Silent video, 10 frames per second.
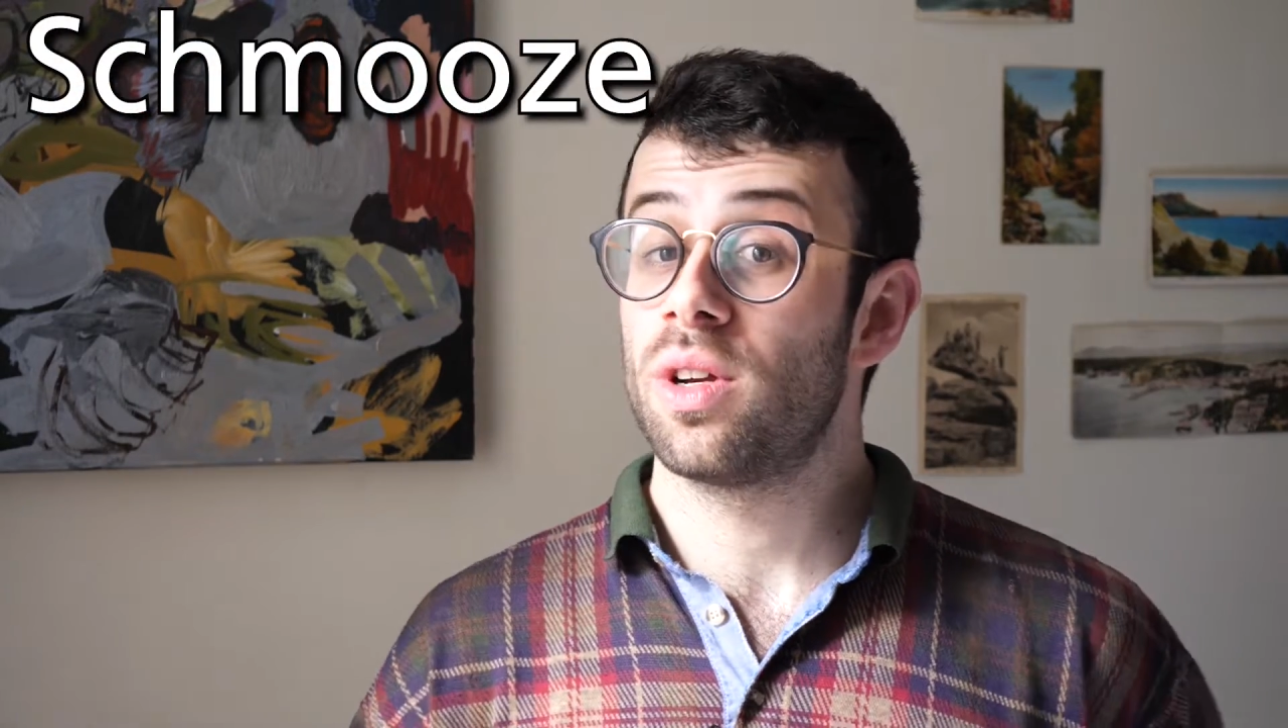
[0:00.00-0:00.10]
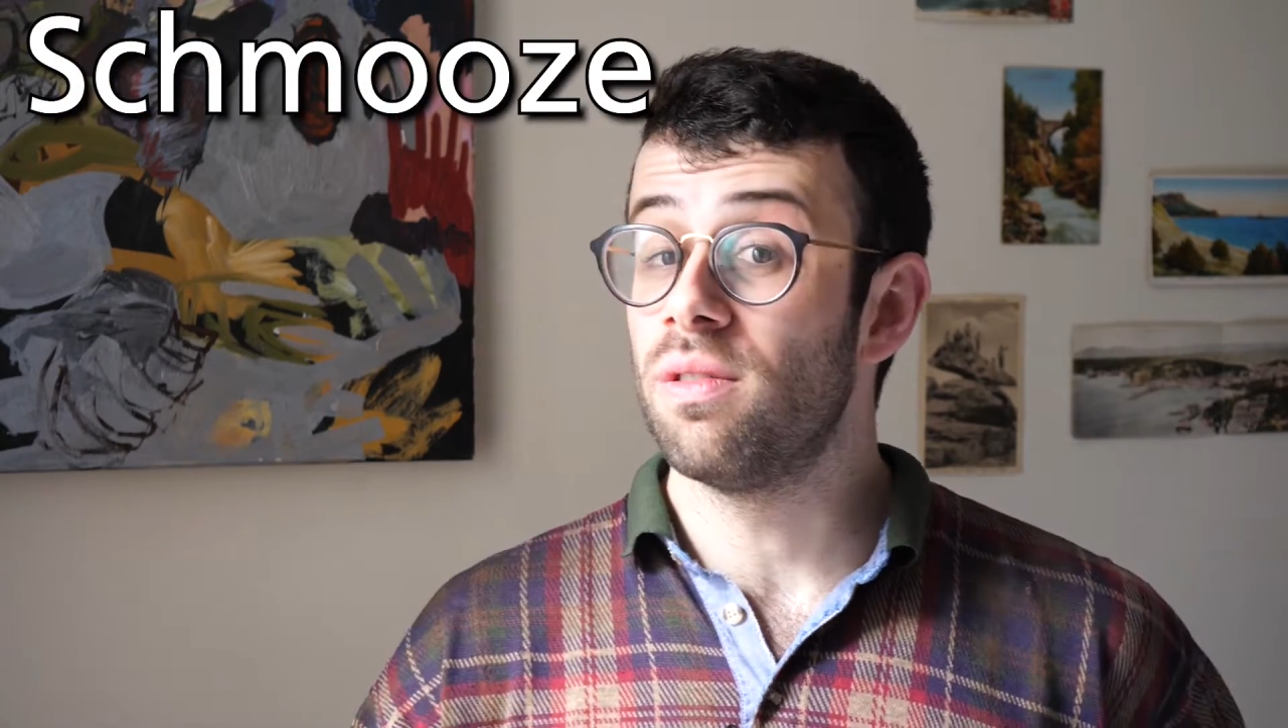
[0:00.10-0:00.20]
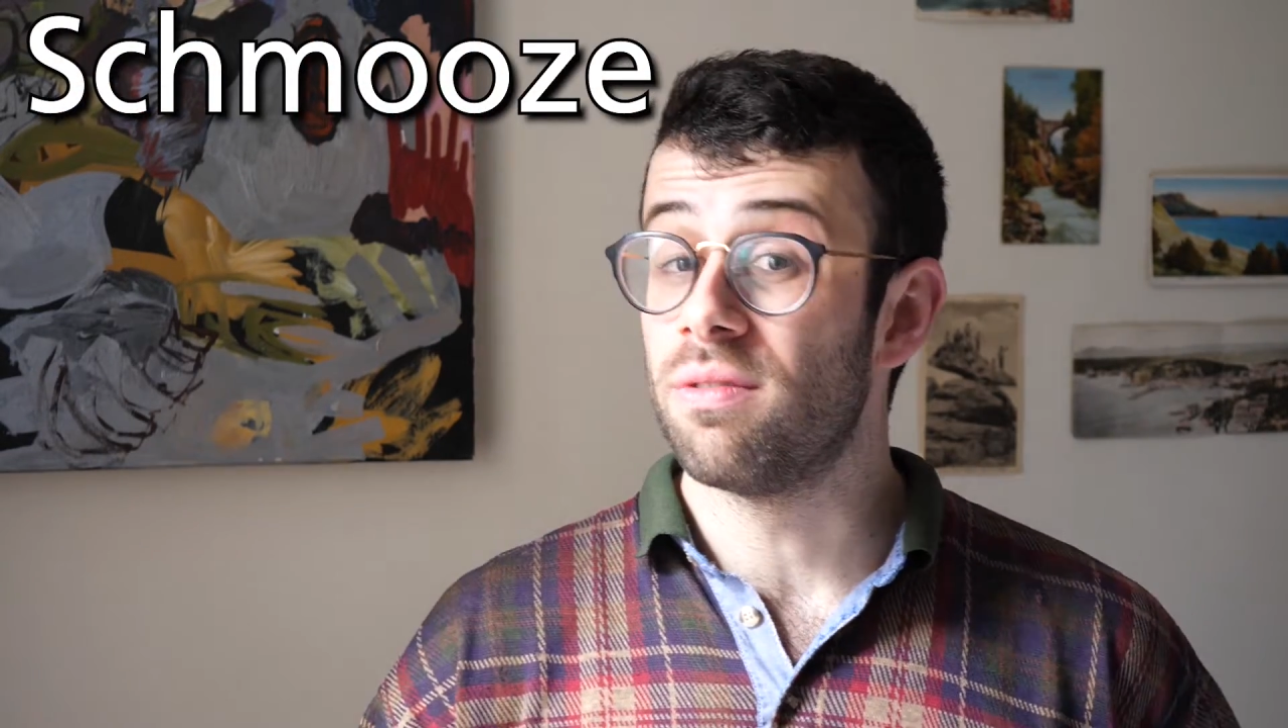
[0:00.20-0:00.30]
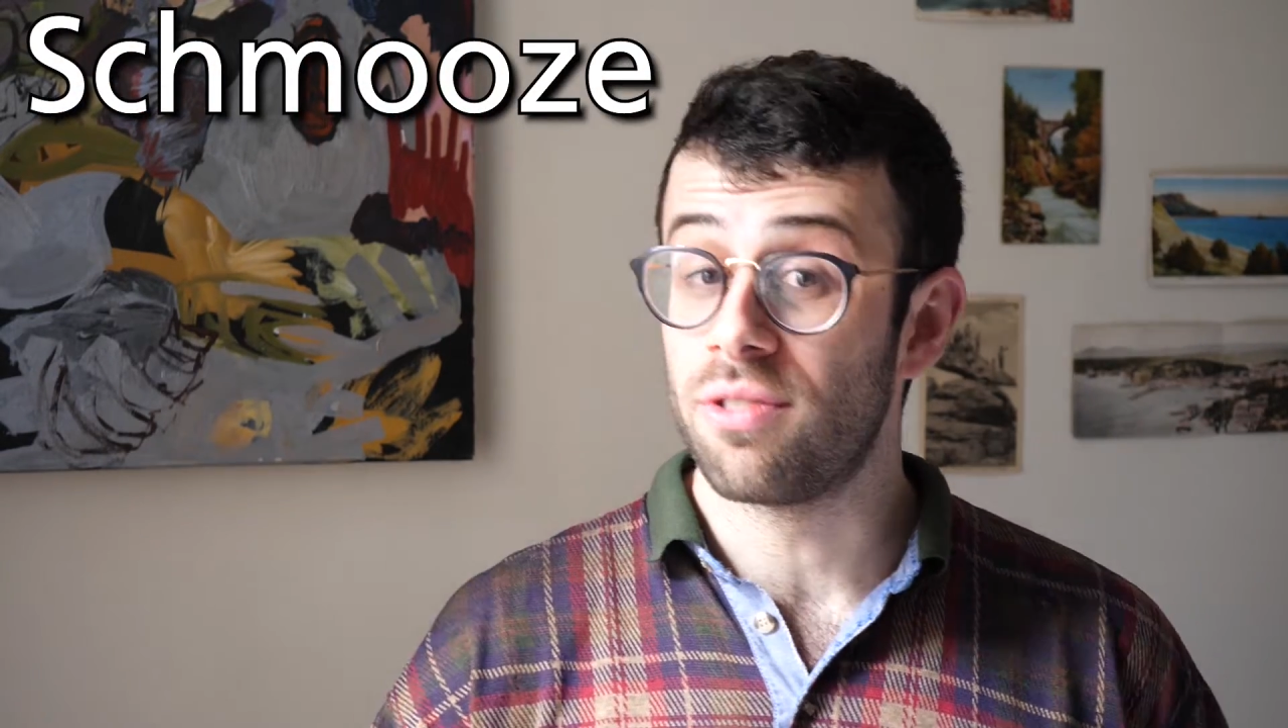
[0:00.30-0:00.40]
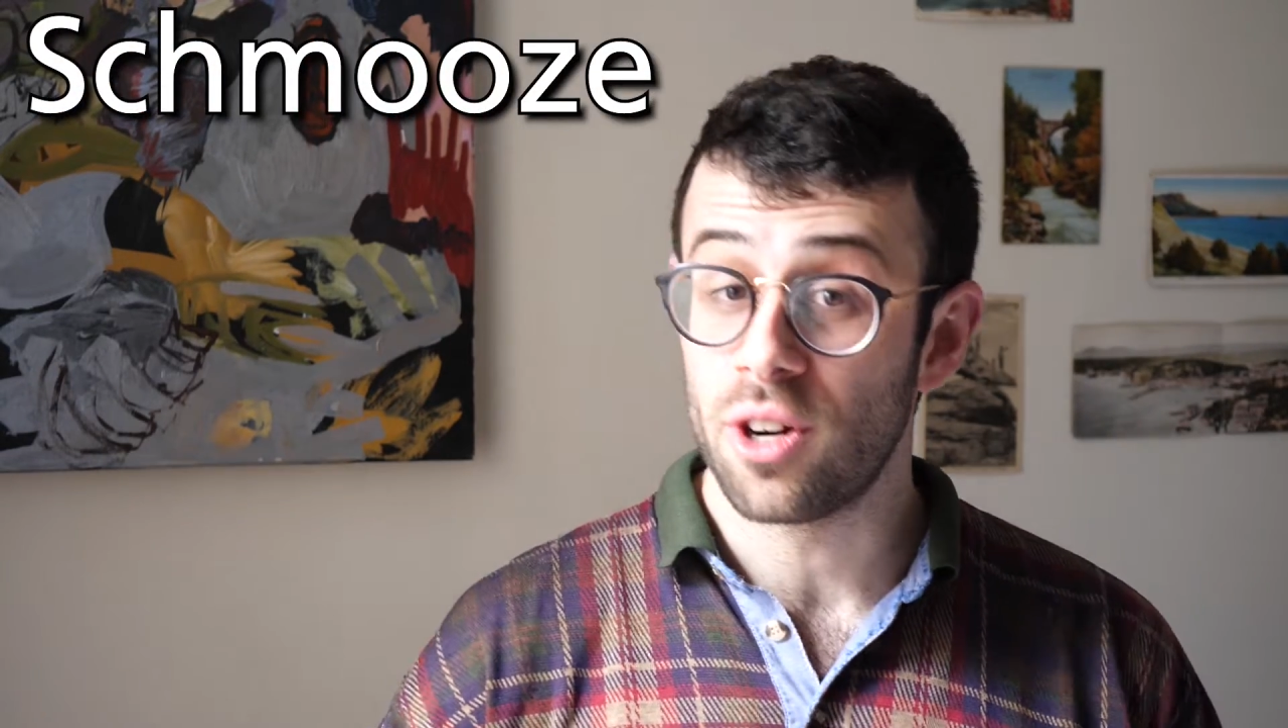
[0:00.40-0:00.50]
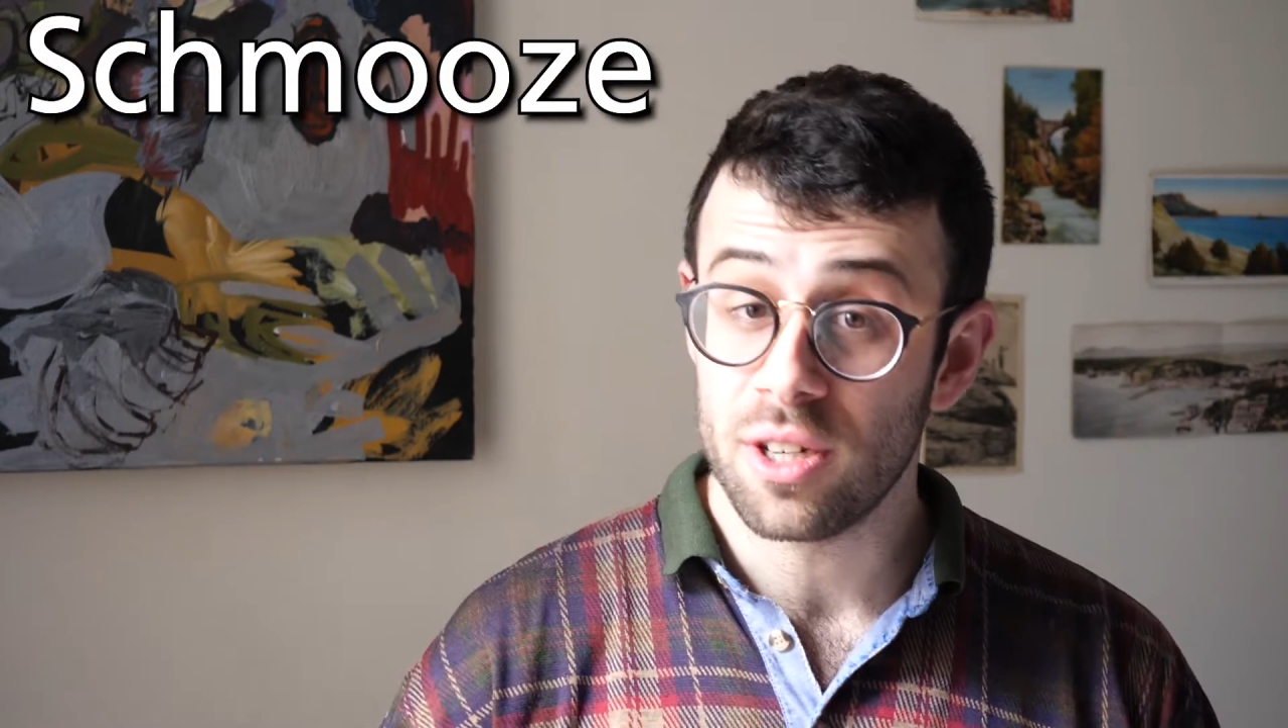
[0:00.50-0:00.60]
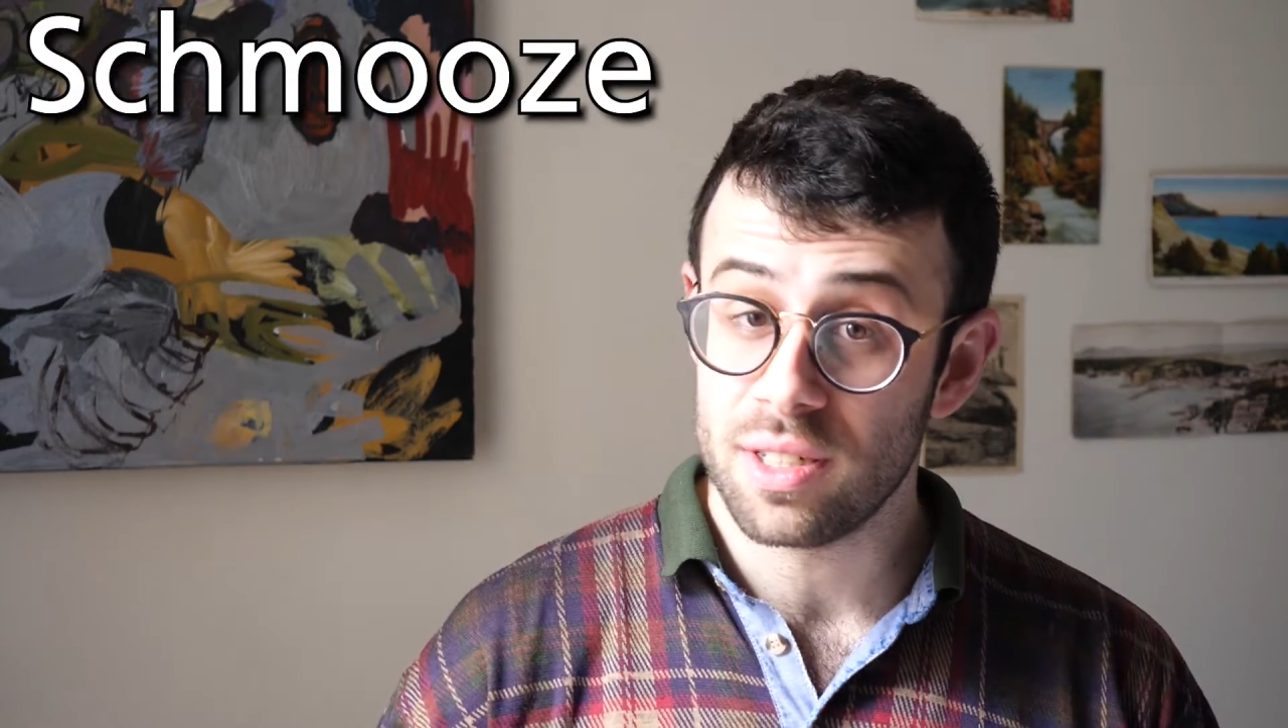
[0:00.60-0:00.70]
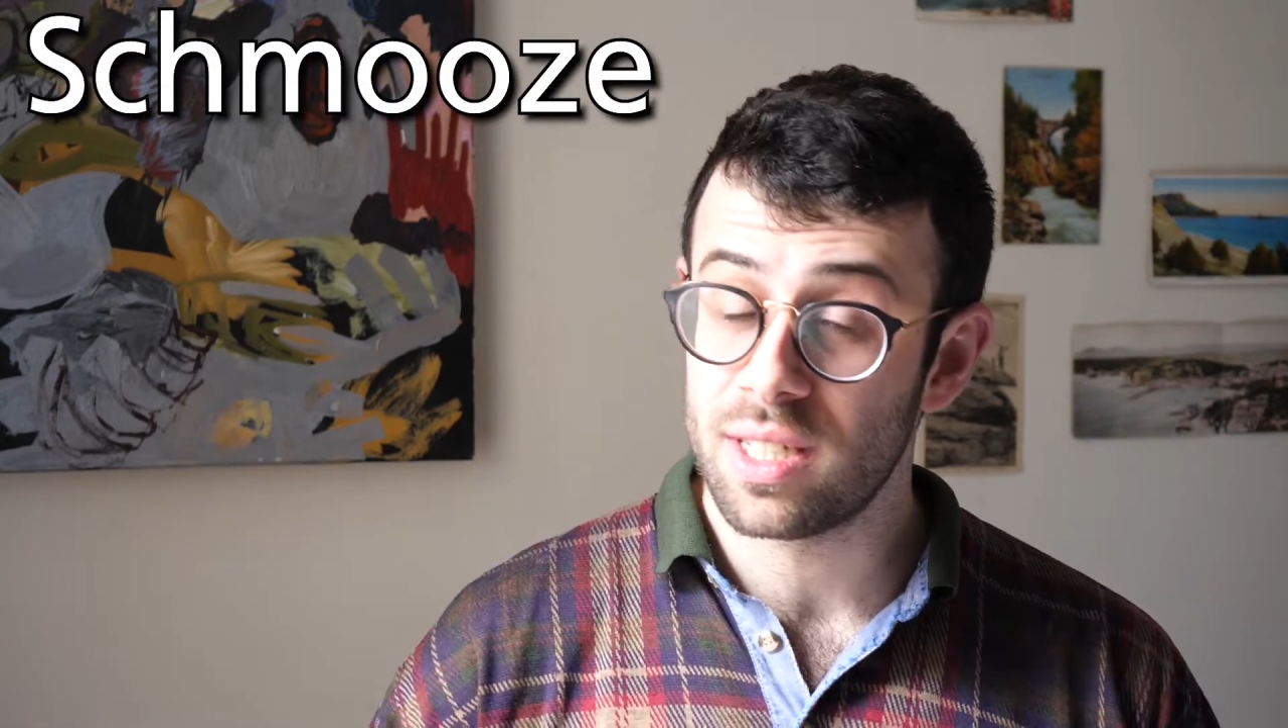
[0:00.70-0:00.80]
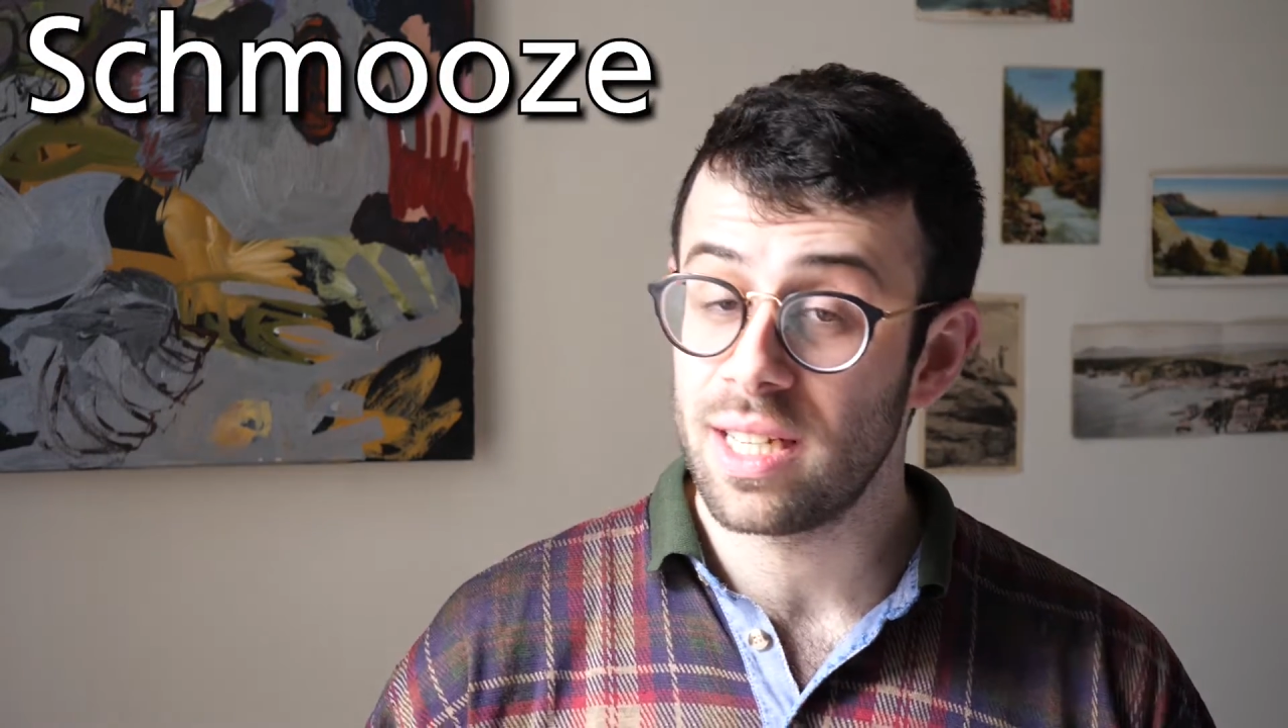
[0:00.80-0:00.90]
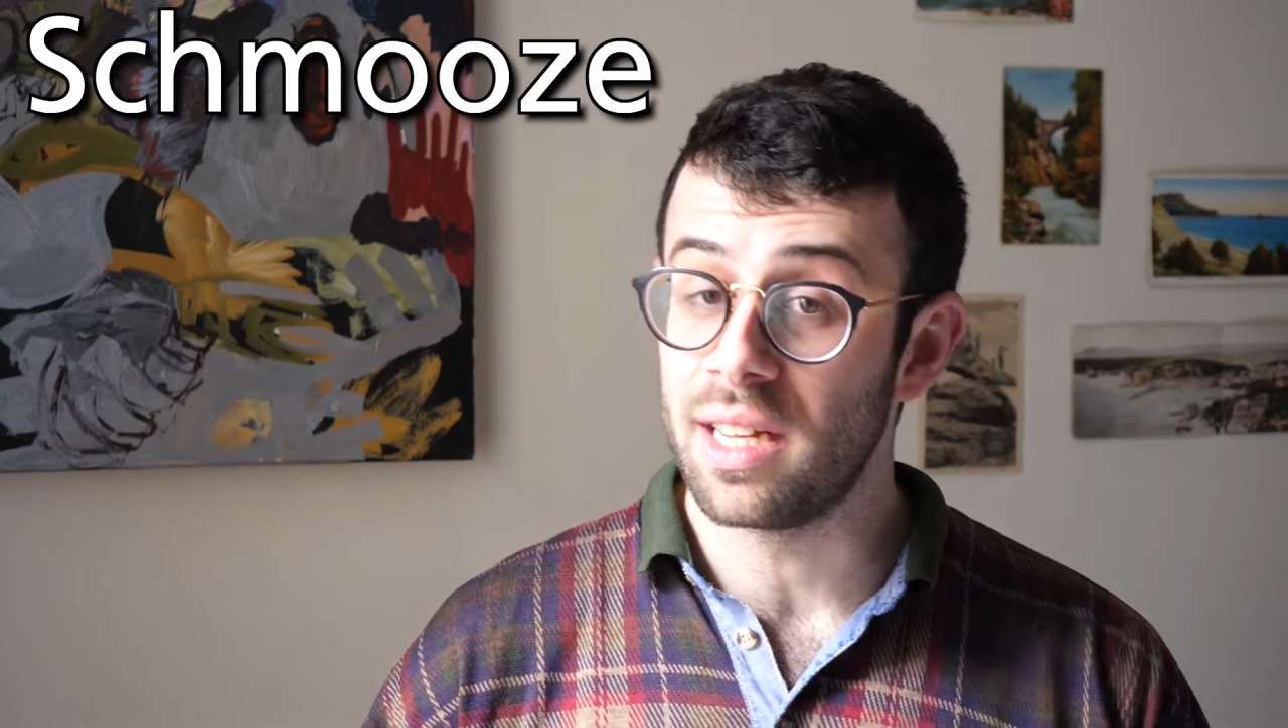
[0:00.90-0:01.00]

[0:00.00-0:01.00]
converse